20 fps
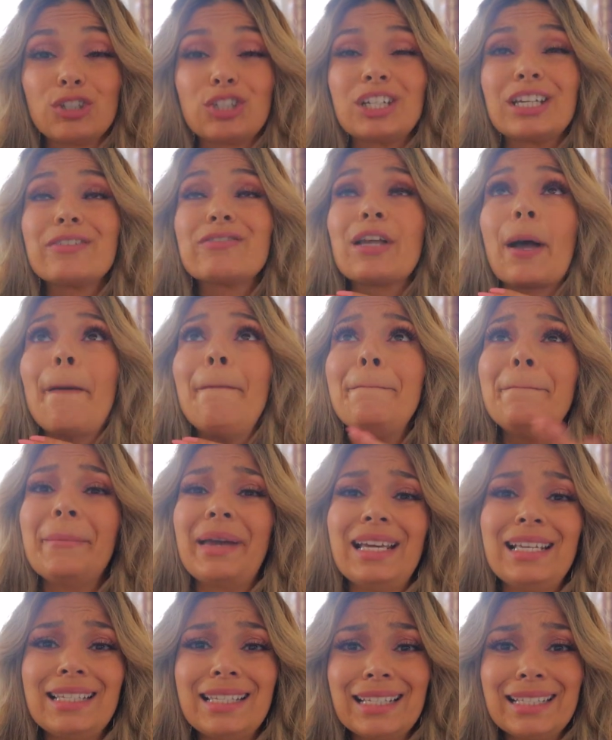She gives
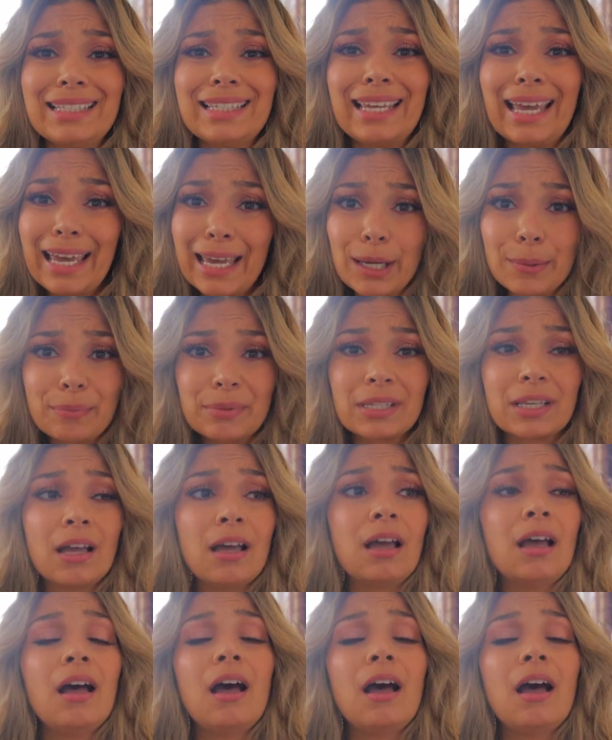amazing tips